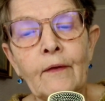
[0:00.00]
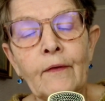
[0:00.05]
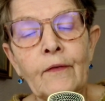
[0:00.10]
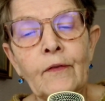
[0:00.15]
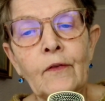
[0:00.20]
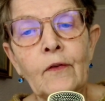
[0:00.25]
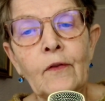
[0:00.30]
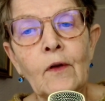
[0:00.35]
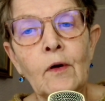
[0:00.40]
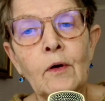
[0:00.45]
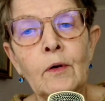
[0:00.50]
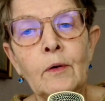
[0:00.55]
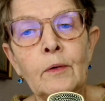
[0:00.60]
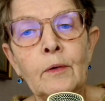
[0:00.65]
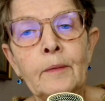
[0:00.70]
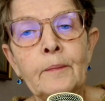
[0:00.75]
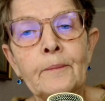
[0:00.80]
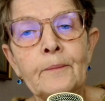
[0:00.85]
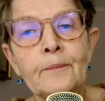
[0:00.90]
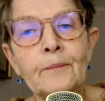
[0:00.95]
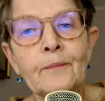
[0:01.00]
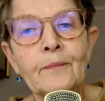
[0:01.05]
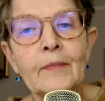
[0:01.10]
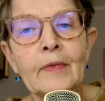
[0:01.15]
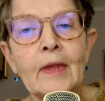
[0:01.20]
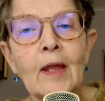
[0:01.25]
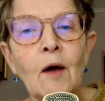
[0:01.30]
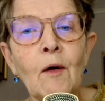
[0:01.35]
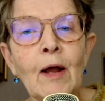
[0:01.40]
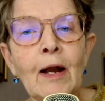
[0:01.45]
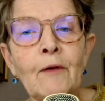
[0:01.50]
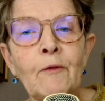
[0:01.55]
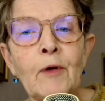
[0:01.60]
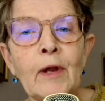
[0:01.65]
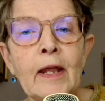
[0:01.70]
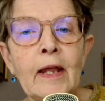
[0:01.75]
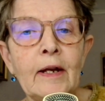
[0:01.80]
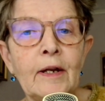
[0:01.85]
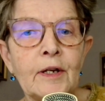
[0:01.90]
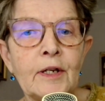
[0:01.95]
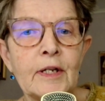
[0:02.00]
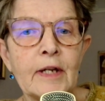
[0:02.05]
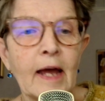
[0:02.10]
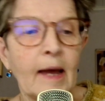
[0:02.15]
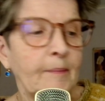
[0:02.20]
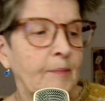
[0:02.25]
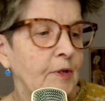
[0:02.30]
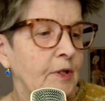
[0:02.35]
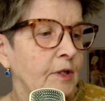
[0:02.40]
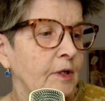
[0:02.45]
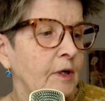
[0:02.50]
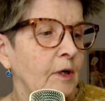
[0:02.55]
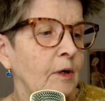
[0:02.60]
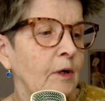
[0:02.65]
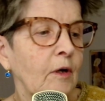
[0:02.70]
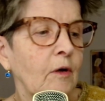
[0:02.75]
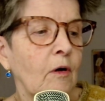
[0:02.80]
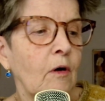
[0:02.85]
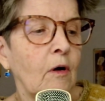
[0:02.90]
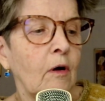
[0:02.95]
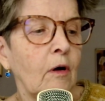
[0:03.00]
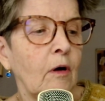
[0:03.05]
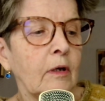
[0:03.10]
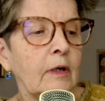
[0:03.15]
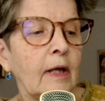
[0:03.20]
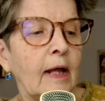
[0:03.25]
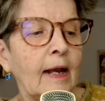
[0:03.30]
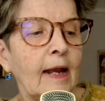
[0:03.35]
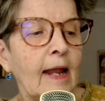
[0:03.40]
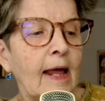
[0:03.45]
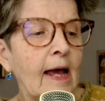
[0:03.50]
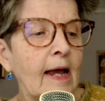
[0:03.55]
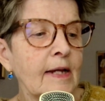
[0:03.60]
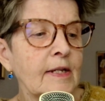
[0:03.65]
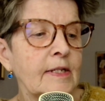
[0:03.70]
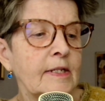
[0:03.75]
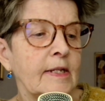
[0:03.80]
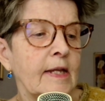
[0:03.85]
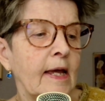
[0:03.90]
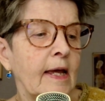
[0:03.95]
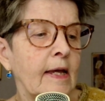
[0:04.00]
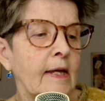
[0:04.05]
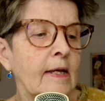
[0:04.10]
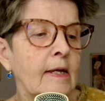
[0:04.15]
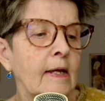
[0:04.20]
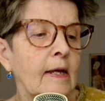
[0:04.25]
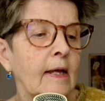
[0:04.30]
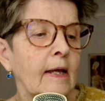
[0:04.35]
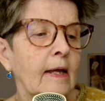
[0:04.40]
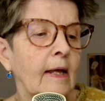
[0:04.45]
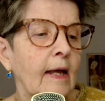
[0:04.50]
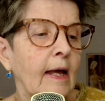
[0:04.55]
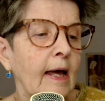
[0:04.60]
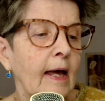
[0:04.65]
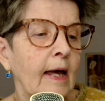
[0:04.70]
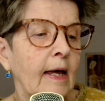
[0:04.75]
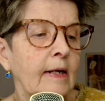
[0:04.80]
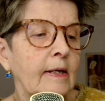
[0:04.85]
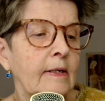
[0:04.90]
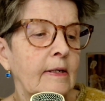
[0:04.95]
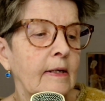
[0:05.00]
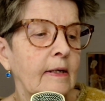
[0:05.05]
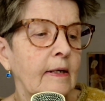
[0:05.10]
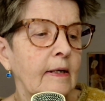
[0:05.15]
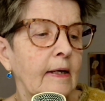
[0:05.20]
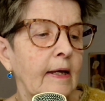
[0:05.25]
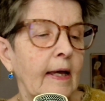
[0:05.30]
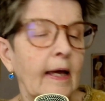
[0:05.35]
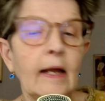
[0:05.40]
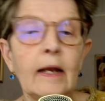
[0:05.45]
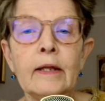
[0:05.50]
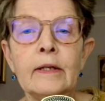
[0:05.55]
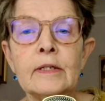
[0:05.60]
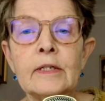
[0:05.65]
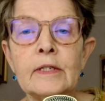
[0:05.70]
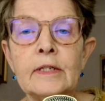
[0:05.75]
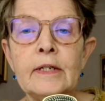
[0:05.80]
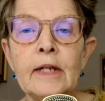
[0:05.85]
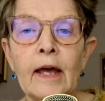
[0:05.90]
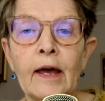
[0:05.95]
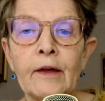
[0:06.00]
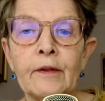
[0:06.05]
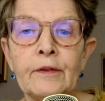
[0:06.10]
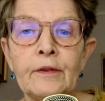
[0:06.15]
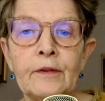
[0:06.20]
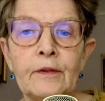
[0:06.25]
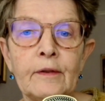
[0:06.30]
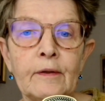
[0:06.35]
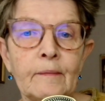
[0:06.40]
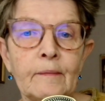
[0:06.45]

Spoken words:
So now I'll read a chapter called Last Day and Helen's Death.